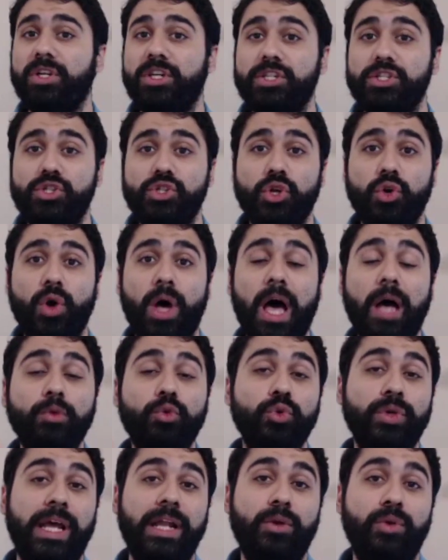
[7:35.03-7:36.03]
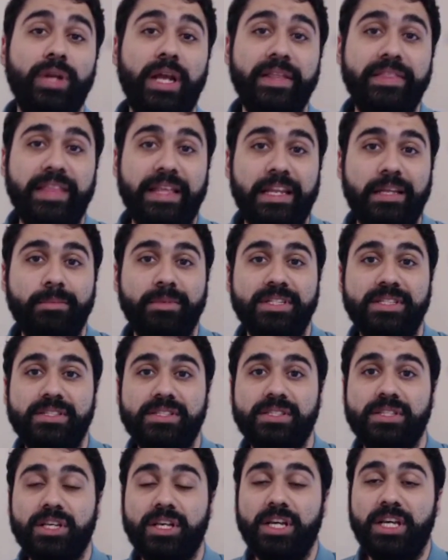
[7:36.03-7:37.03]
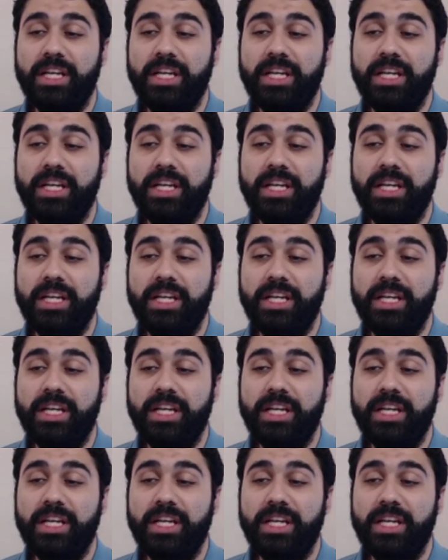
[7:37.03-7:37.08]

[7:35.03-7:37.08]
So how to calculate the limits?